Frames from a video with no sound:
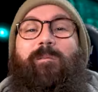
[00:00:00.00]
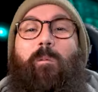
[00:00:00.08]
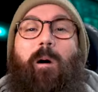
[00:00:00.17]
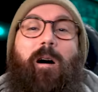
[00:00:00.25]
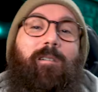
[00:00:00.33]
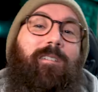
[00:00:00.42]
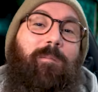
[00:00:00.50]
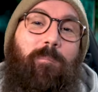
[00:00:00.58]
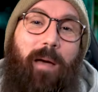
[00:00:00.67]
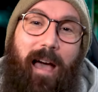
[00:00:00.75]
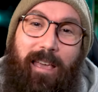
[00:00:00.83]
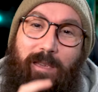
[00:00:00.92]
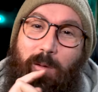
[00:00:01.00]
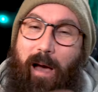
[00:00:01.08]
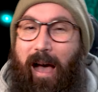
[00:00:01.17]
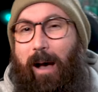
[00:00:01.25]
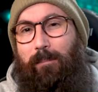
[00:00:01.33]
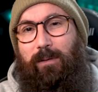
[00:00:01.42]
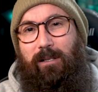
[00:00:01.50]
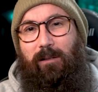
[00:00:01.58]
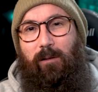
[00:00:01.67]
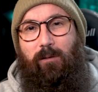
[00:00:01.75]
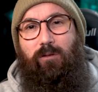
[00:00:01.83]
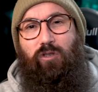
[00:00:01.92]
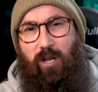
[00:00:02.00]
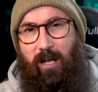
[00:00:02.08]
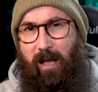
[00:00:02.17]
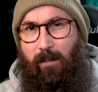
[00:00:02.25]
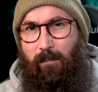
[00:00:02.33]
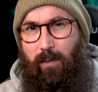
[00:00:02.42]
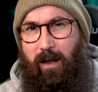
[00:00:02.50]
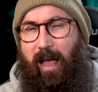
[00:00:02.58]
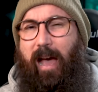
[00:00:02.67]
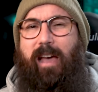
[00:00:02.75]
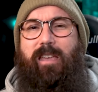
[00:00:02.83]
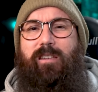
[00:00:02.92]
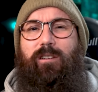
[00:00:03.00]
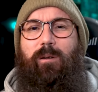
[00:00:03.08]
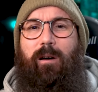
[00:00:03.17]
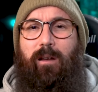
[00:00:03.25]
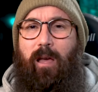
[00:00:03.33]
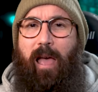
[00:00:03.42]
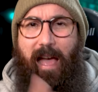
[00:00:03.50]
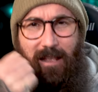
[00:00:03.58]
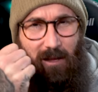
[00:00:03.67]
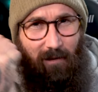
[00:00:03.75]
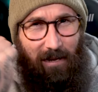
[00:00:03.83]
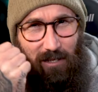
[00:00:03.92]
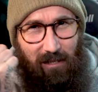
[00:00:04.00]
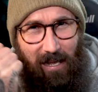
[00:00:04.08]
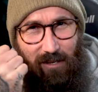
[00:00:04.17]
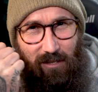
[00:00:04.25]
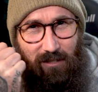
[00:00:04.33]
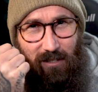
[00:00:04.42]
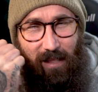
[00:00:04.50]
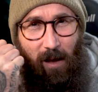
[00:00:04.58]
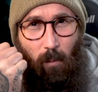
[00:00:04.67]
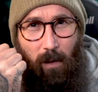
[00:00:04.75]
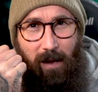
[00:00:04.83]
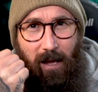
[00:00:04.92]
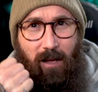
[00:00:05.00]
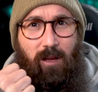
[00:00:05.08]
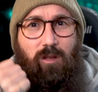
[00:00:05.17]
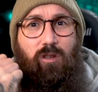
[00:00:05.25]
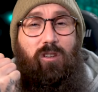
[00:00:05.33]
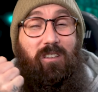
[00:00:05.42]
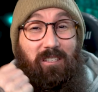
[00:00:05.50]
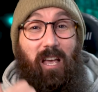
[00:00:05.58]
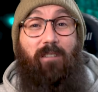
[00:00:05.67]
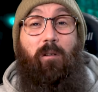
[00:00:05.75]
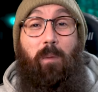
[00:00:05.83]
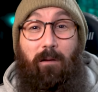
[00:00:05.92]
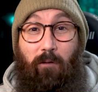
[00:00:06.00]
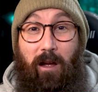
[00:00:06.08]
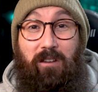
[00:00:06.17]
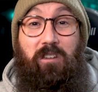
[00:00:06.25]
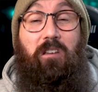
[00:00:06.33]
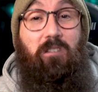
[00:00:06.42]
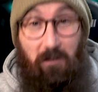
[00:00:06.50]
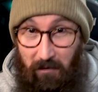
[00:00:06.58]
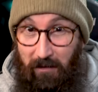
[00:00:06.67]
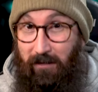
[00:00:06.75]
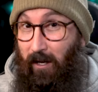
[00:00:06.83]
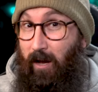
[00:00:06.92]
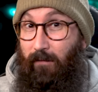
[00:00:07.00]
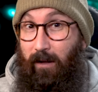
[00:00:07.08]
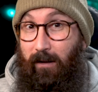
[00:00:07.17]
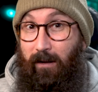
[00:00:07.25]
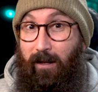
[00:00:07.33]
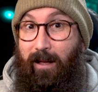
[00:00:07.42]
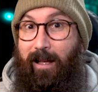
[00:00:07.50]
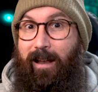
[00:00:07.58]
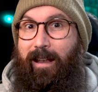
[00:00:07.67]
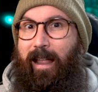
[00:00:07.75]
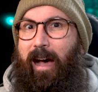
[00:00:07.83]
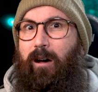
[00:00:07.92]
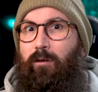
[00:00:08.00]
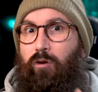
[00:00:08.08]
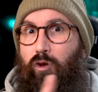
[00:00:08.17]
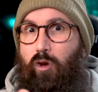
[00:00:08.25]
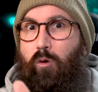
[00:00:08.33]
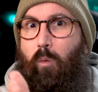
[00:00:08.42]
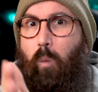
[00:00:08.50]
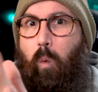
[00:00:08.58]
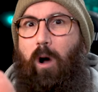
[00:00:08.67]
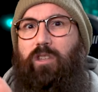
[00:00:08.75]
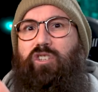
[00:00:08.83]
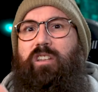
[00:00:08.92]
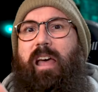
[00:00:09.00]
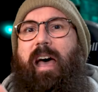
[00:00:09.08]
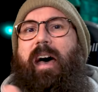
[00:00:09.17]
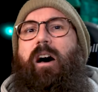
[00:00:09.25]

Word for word: welcome back, you absolute champion. How are you doing? And congratulations to that winner. You deserve it, my friend. You deserve it. Now, you watching at